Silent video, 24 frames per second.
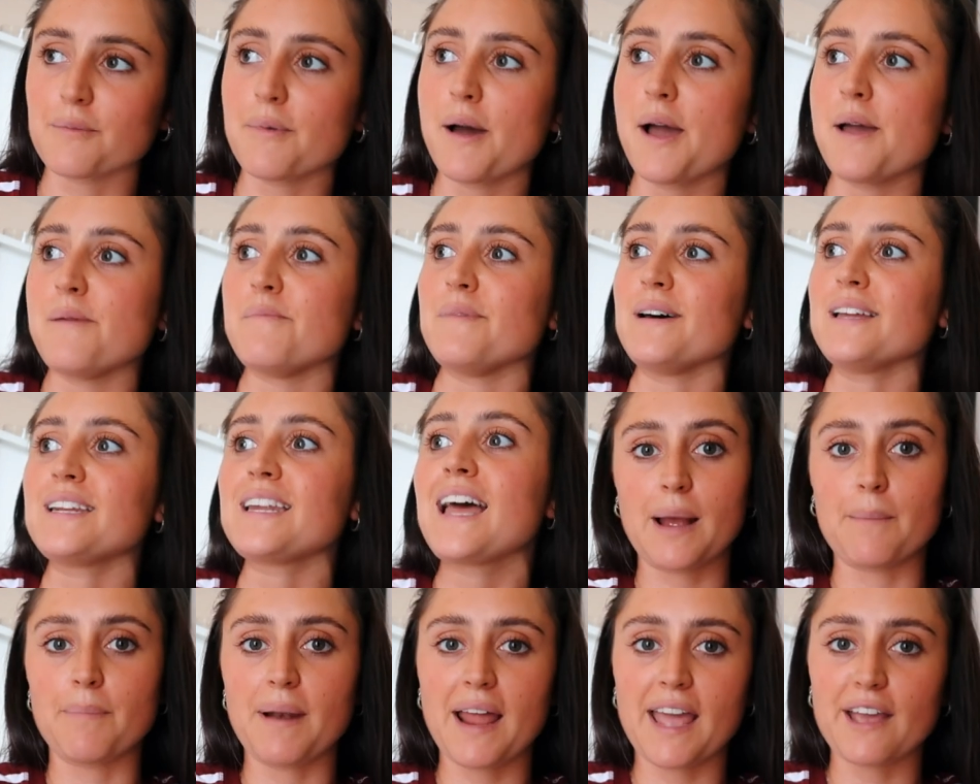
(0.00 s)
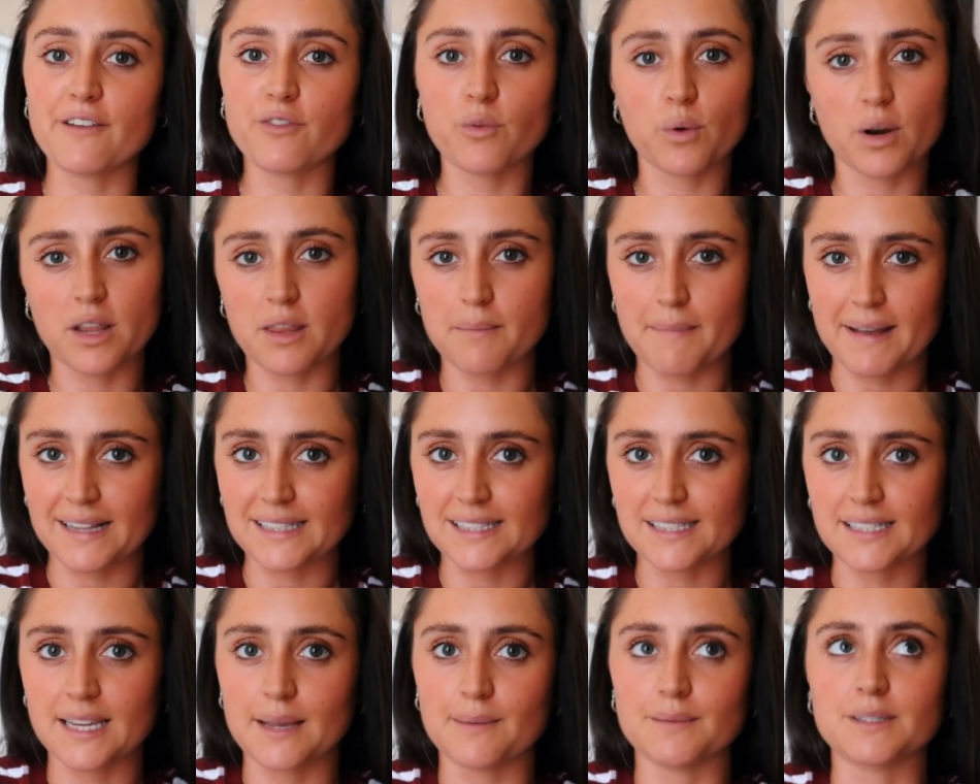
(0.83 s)
the moment. I'm playing for one of the
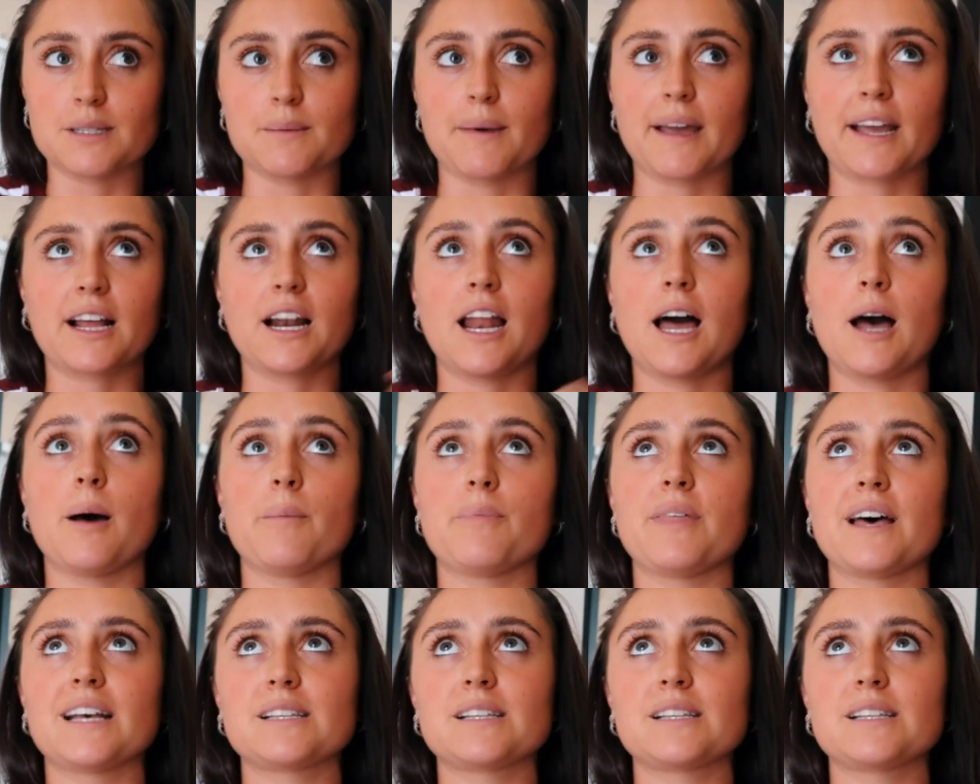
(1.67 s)
men's teams at my club.